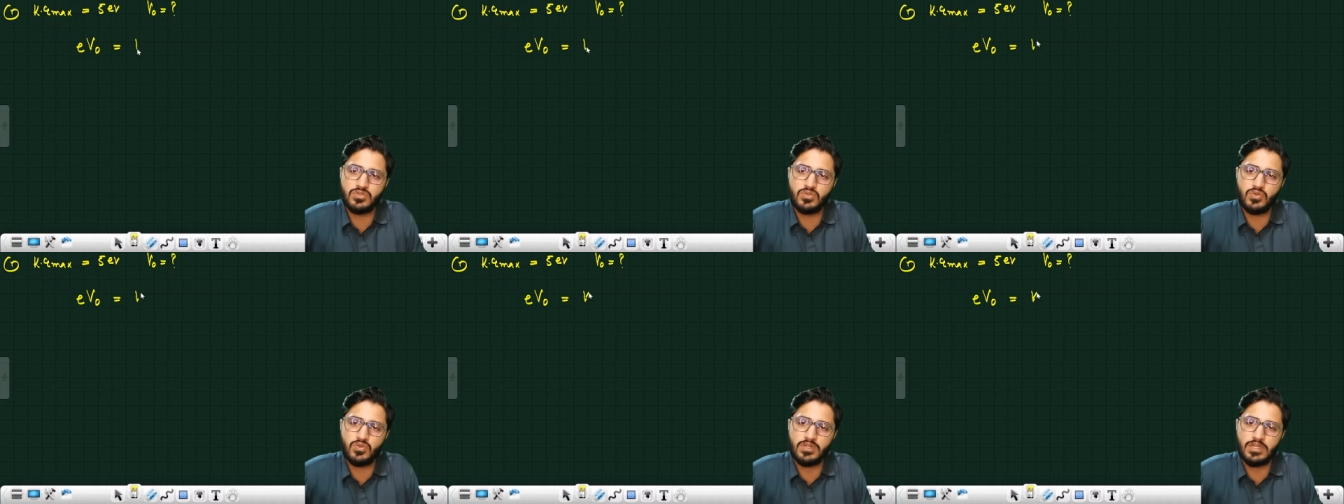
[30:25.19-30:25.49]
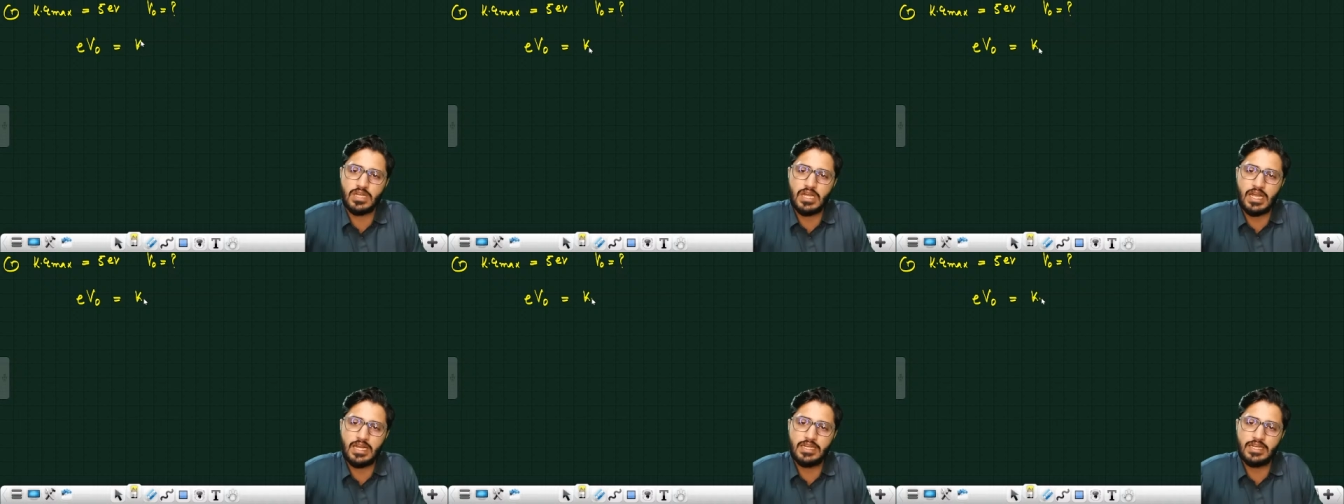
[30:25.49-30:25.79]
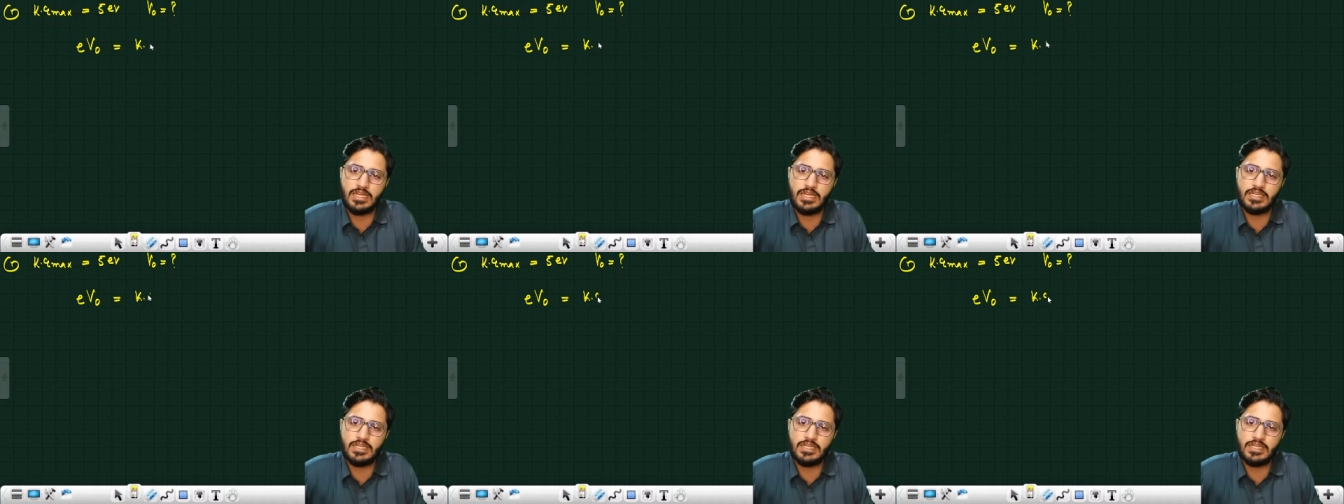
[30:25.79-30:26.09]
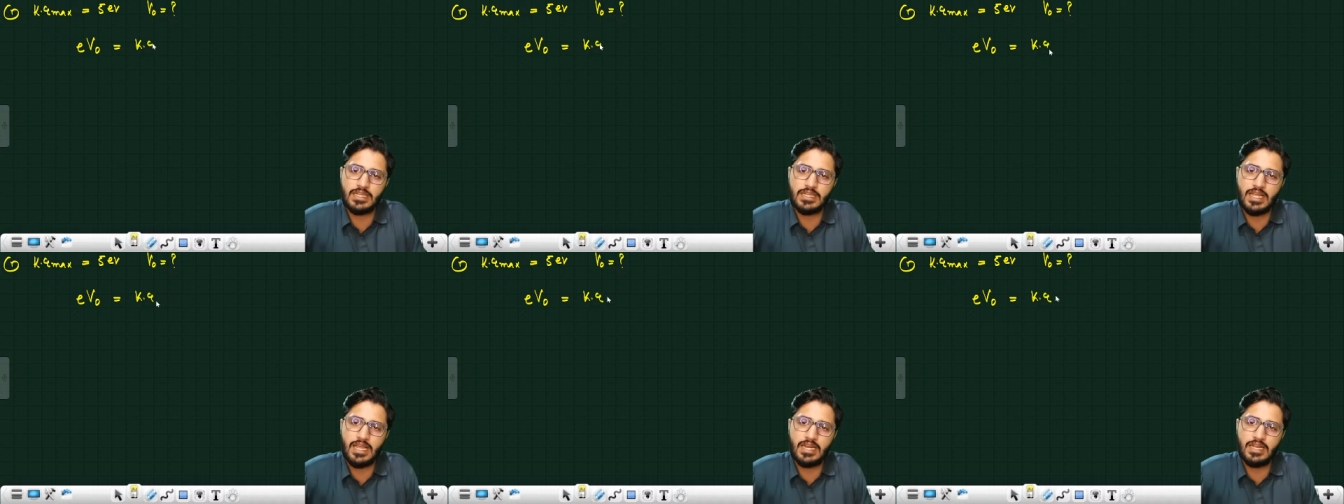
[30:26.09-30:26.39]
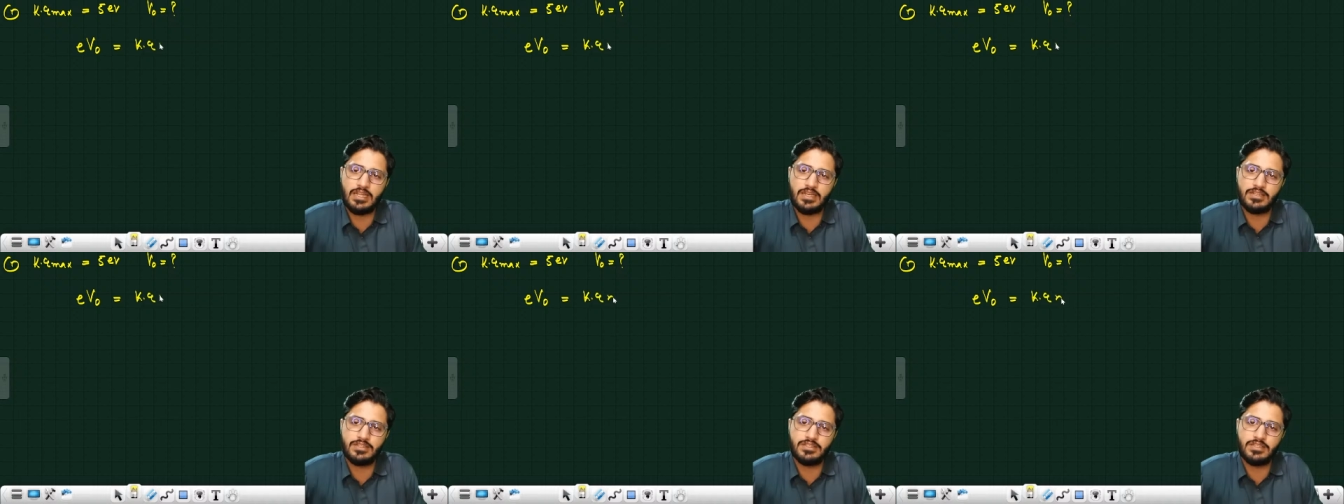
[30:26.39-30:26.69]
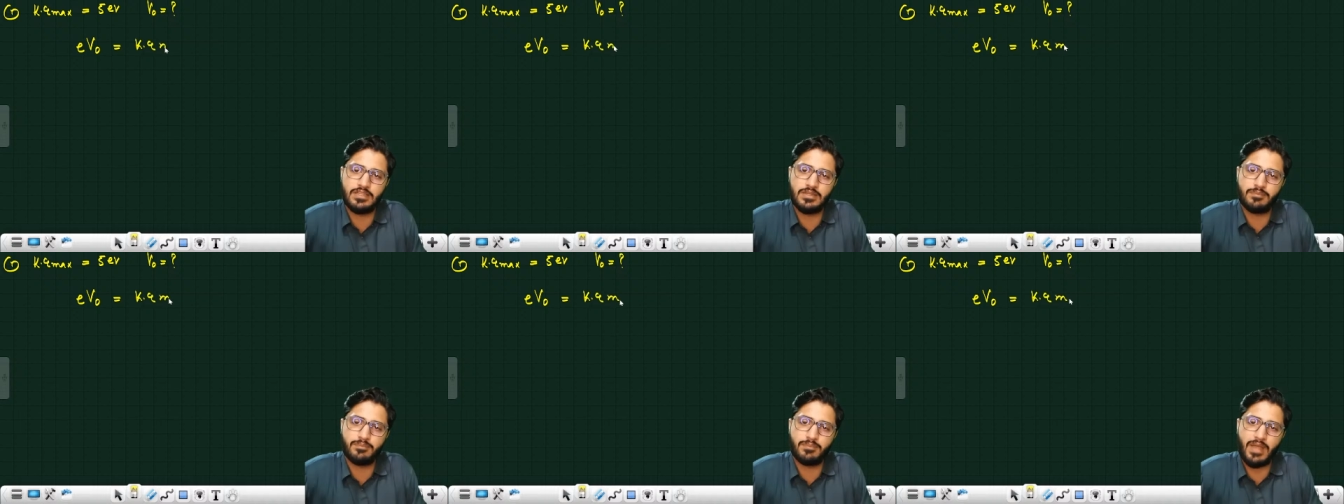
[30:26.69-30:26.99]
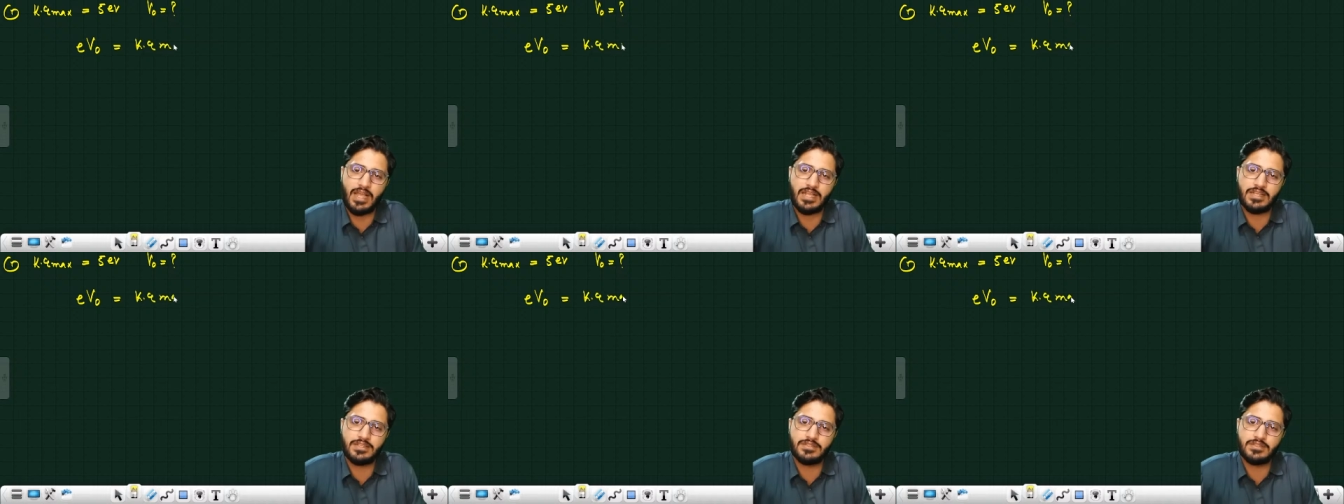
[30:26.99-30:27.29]
to kinetic energy
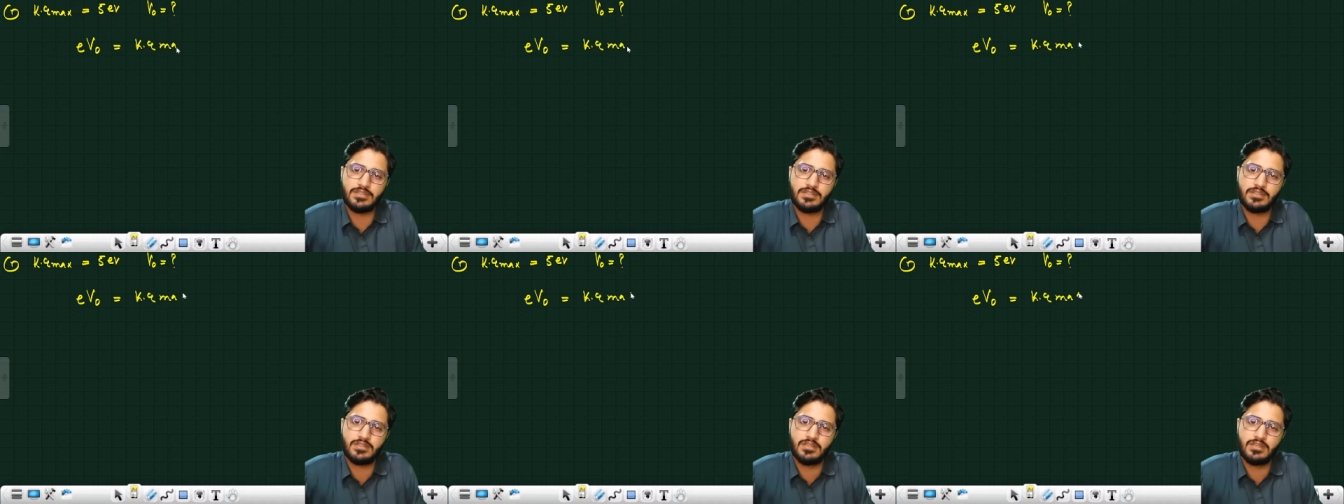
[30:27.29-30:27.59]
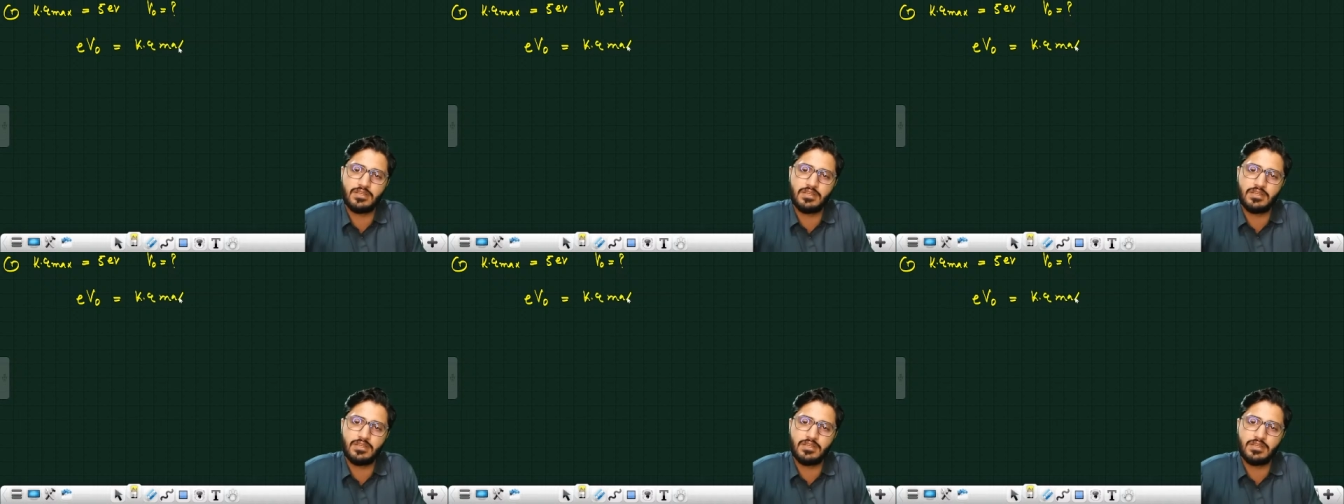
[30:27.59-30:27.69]
max.